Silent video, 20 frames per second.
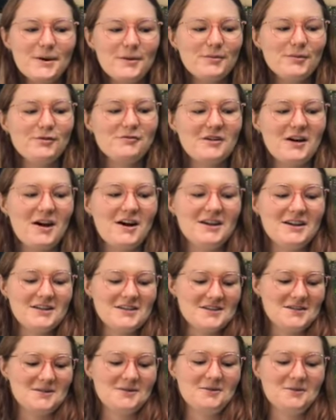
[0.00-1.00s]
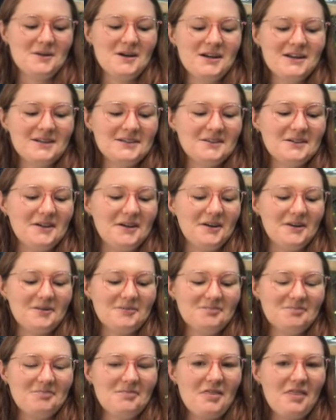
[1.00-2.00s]
move on and do,
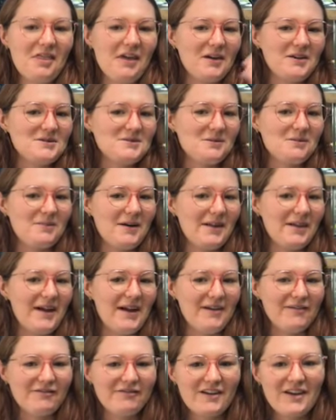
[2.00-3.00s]
things with my life.